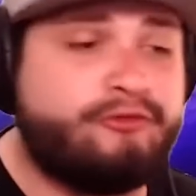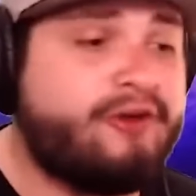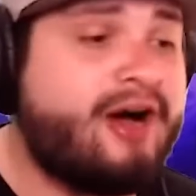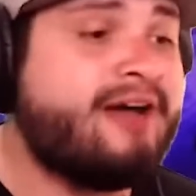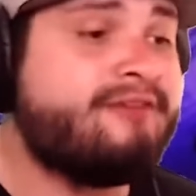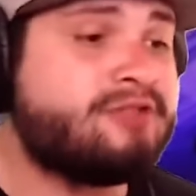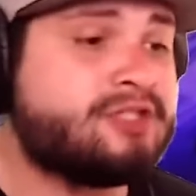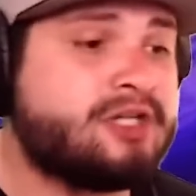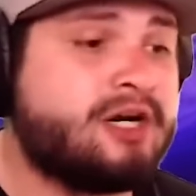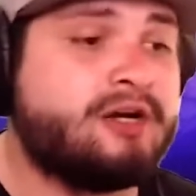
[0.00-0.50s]

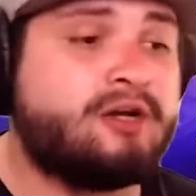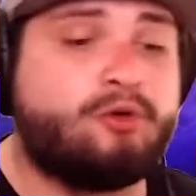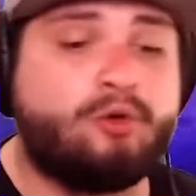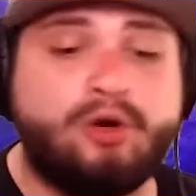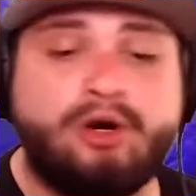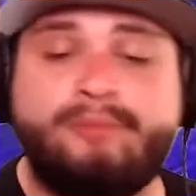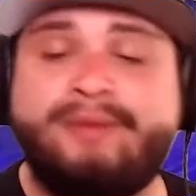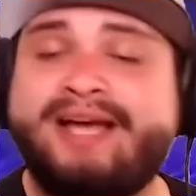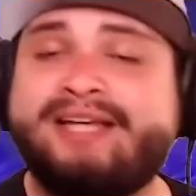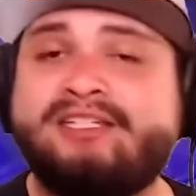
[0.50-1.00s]
starting
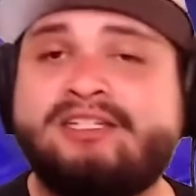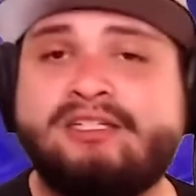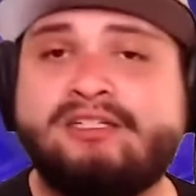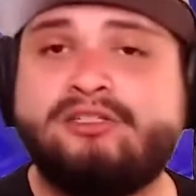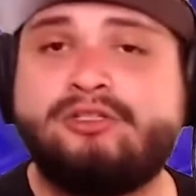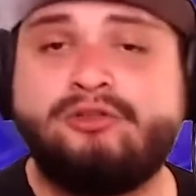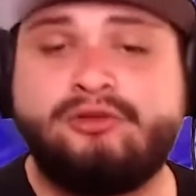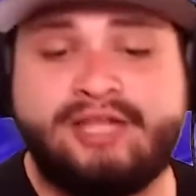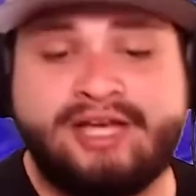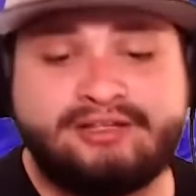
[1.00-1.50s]
quarterbacks
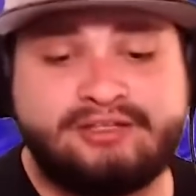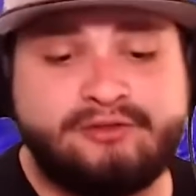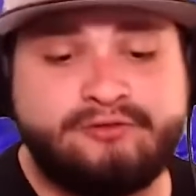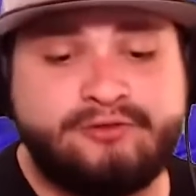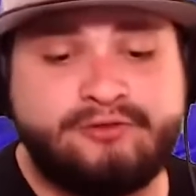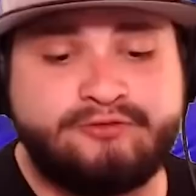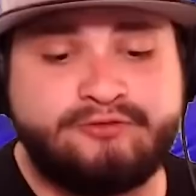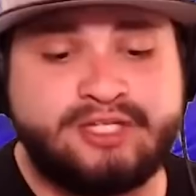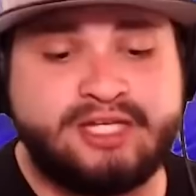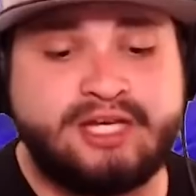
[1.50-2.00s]
since
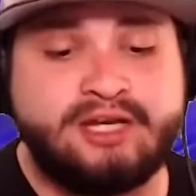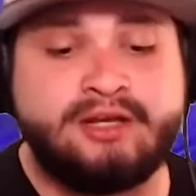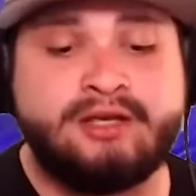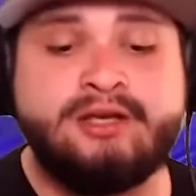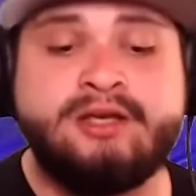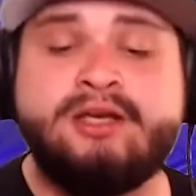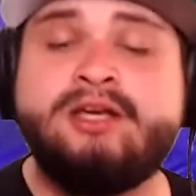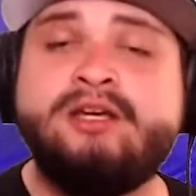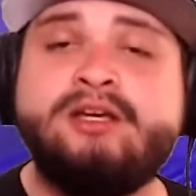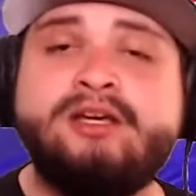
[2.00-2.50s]
2015.
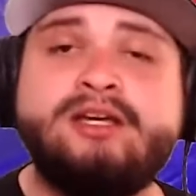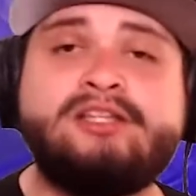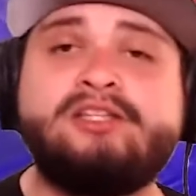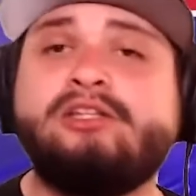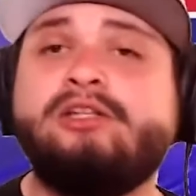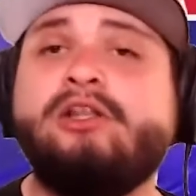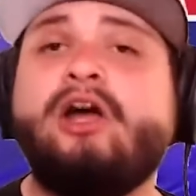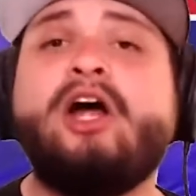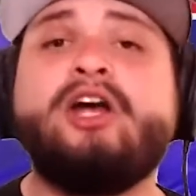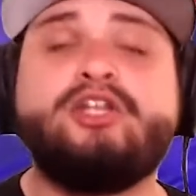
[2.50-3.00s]
It's
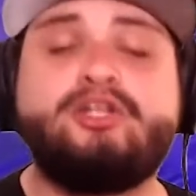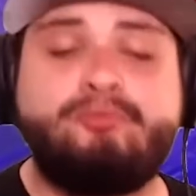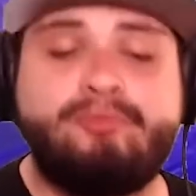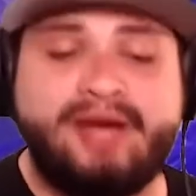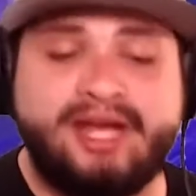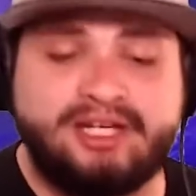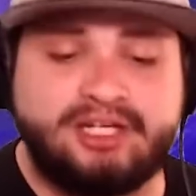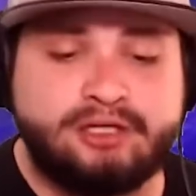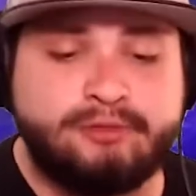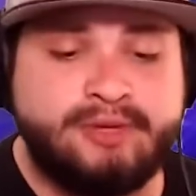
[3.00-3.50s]
Large
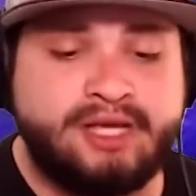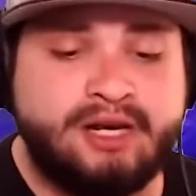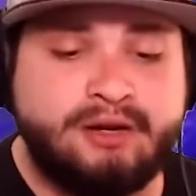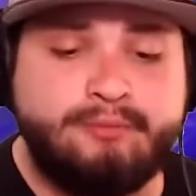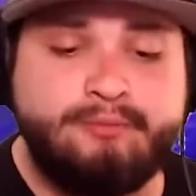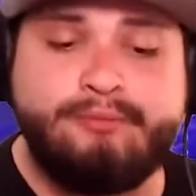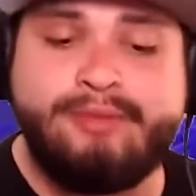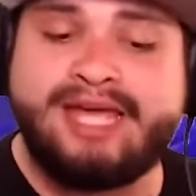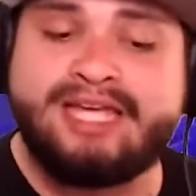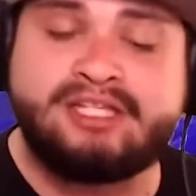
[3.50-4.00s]
Benjamin,
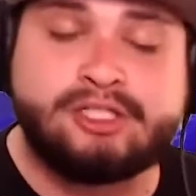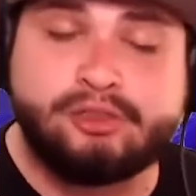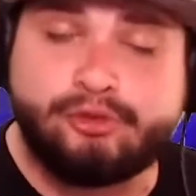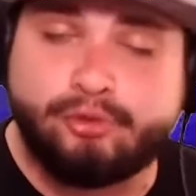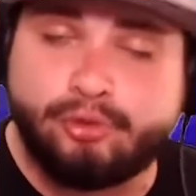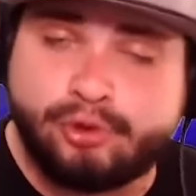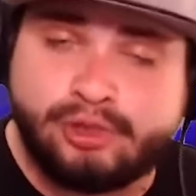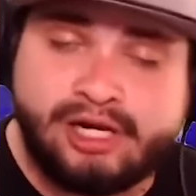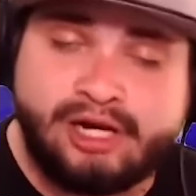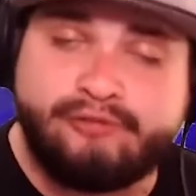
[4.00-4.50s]
Mason
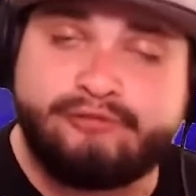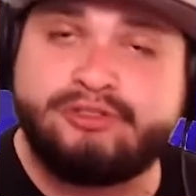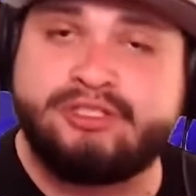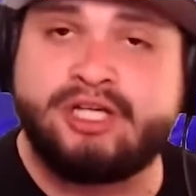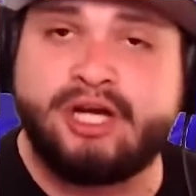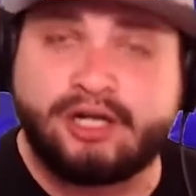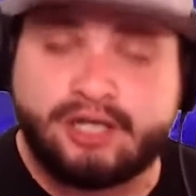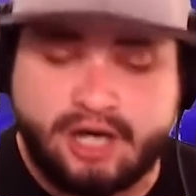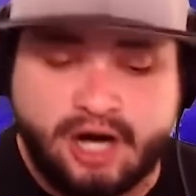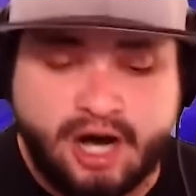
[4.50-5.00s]
Rudolph,
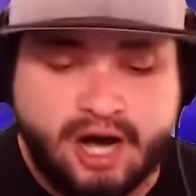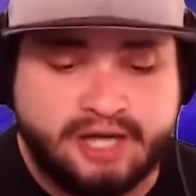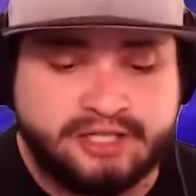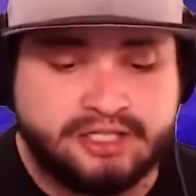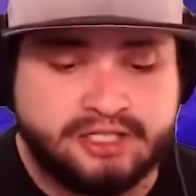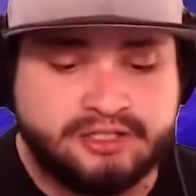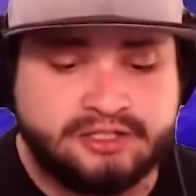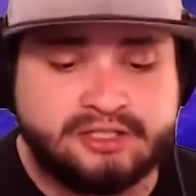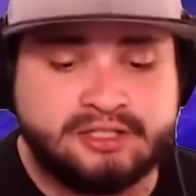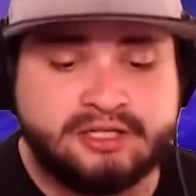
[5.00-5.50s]
Duck
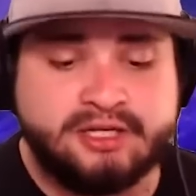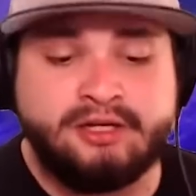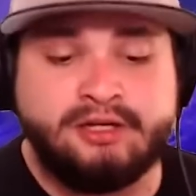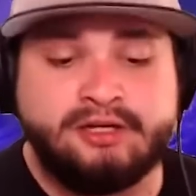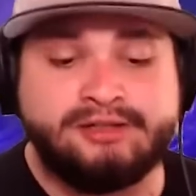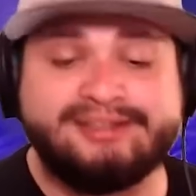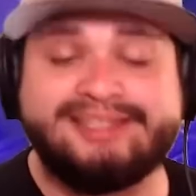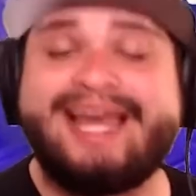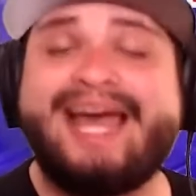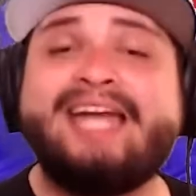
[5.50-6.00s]
Hodges,
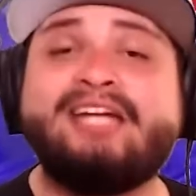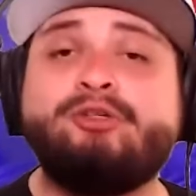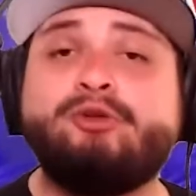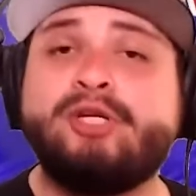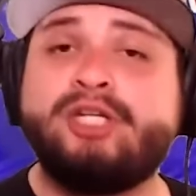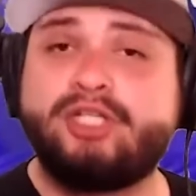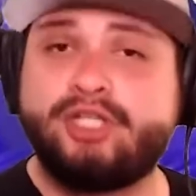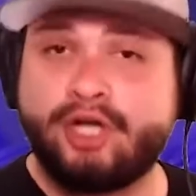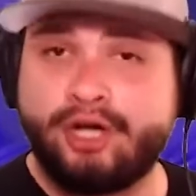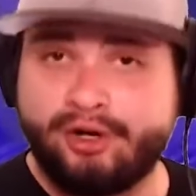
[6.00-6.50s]

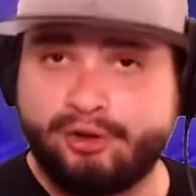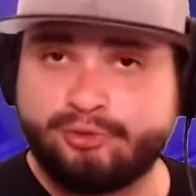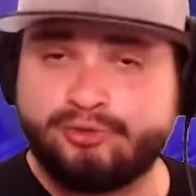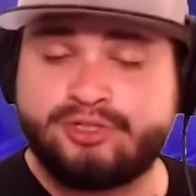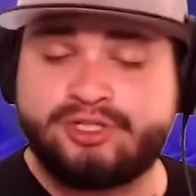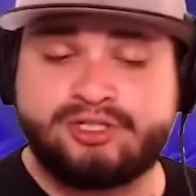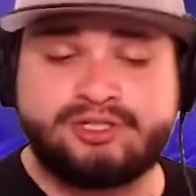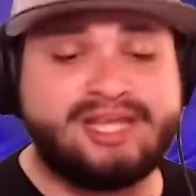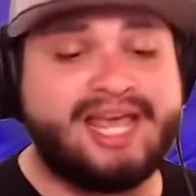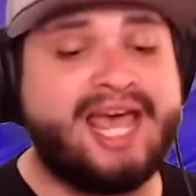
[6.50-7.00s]
Landry
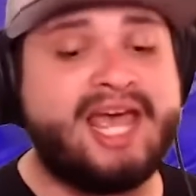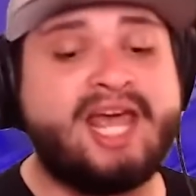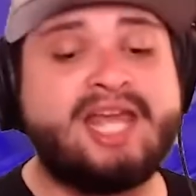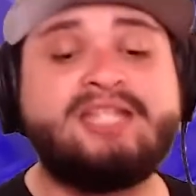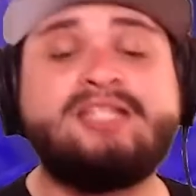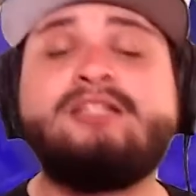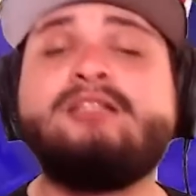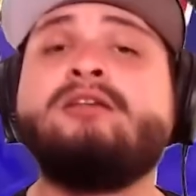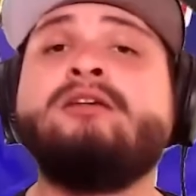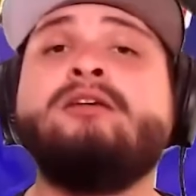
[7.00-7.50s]
Jones,
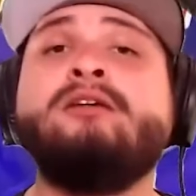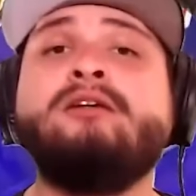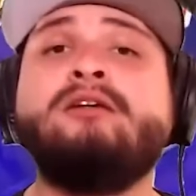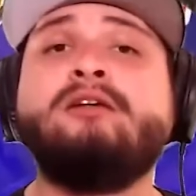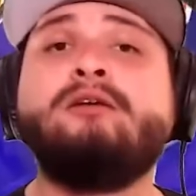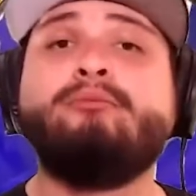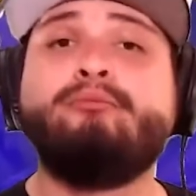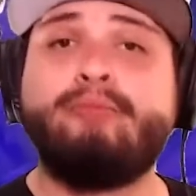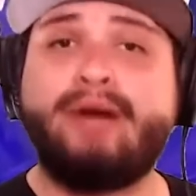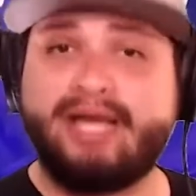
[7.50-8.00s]
and
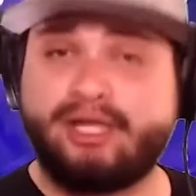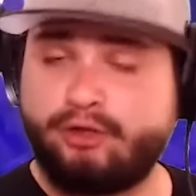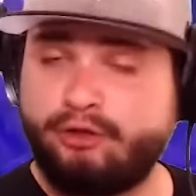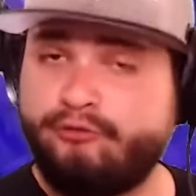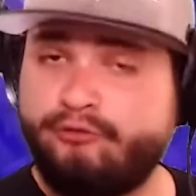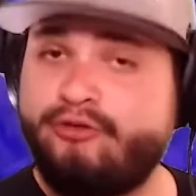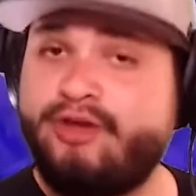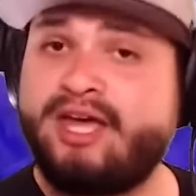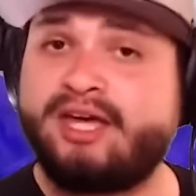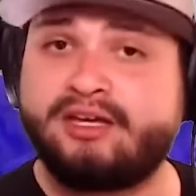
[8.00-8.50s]
Michael
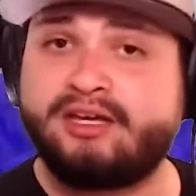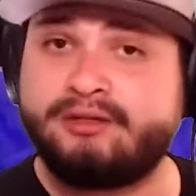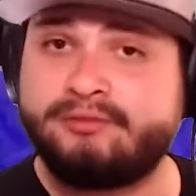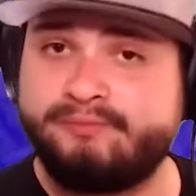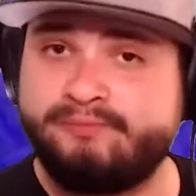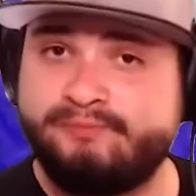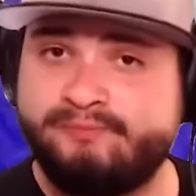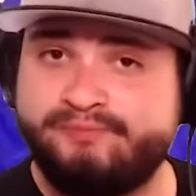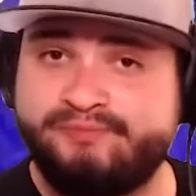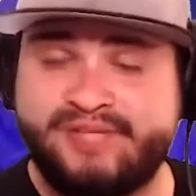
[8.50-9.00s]
Vick.
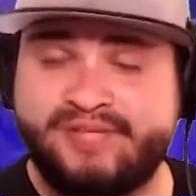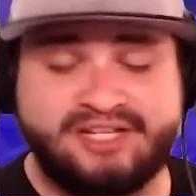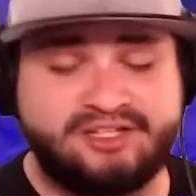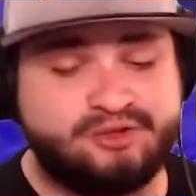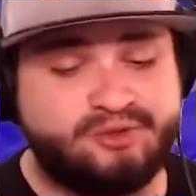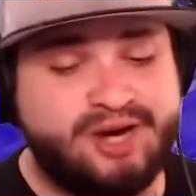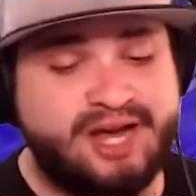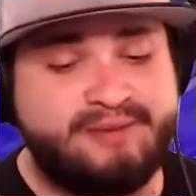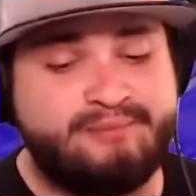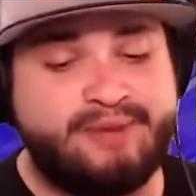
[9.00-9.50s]
That's
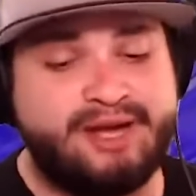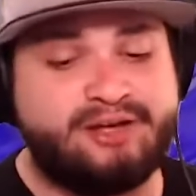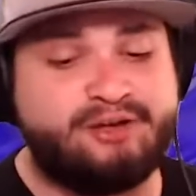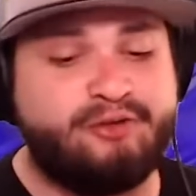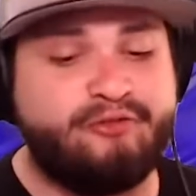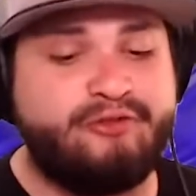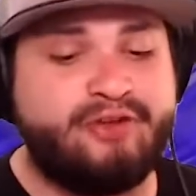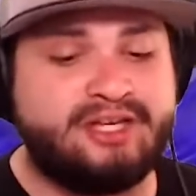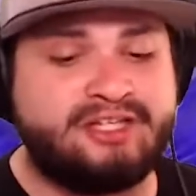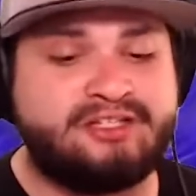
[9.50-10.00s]
right,
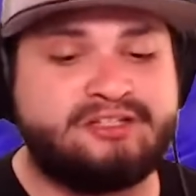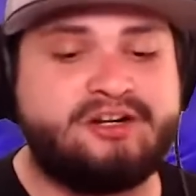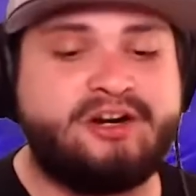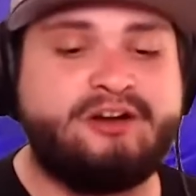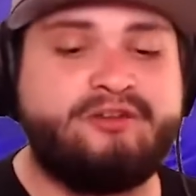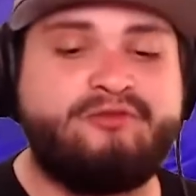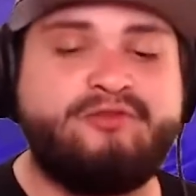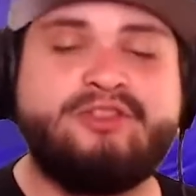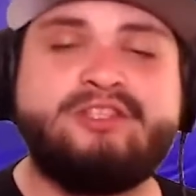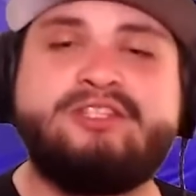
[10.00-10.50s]
Michael Vick
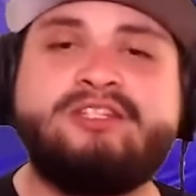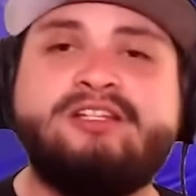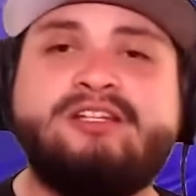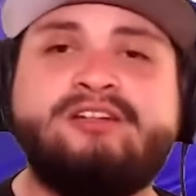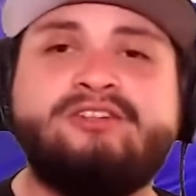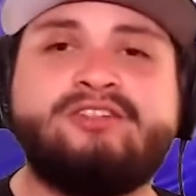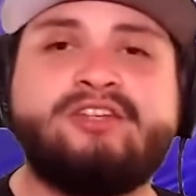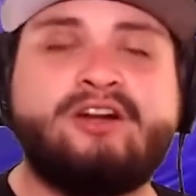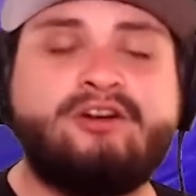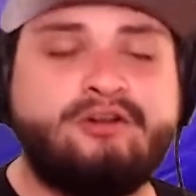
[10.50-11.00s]
started for the
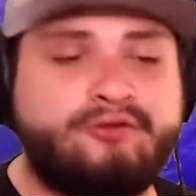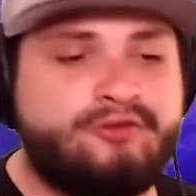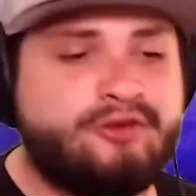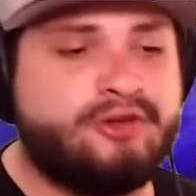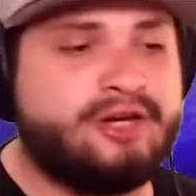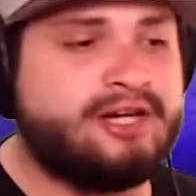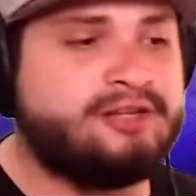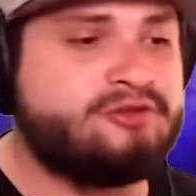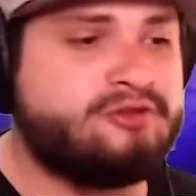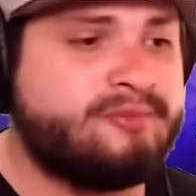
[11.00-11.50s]
Steelers. I don't know if you
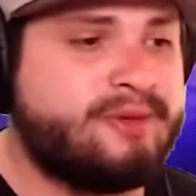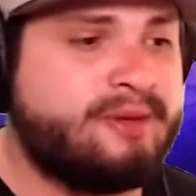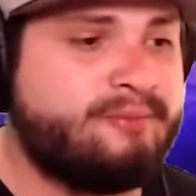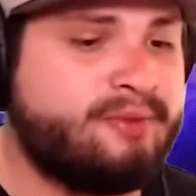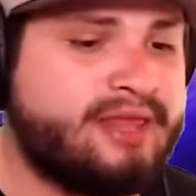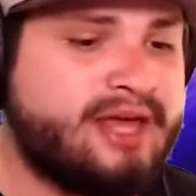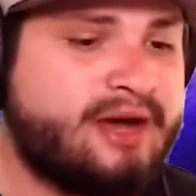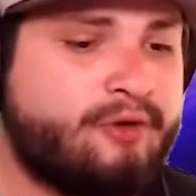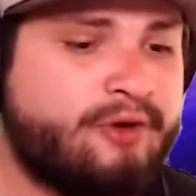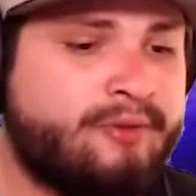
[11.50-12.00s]
guys remember
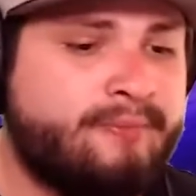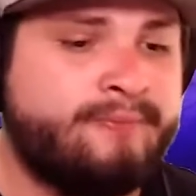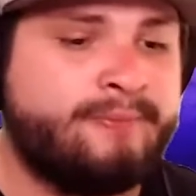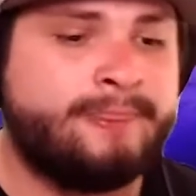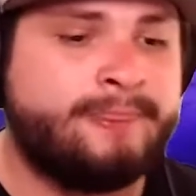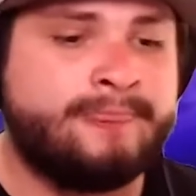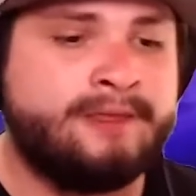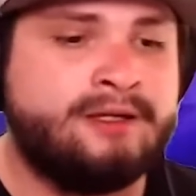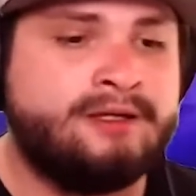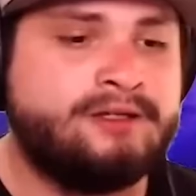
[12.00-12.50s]
that one.
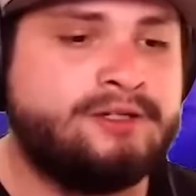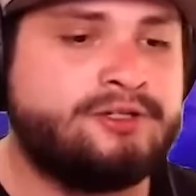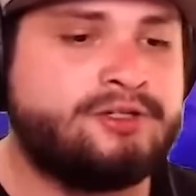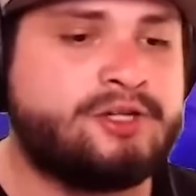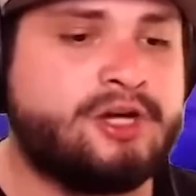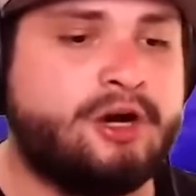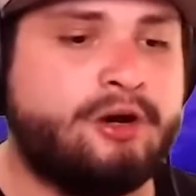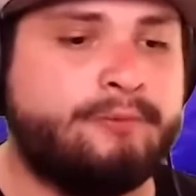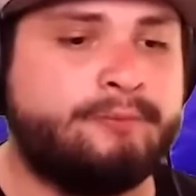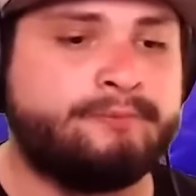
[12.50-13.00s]

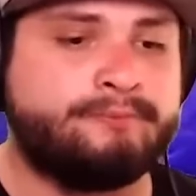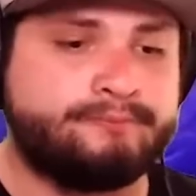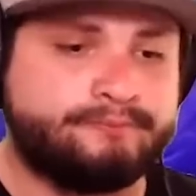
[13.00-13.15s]
So,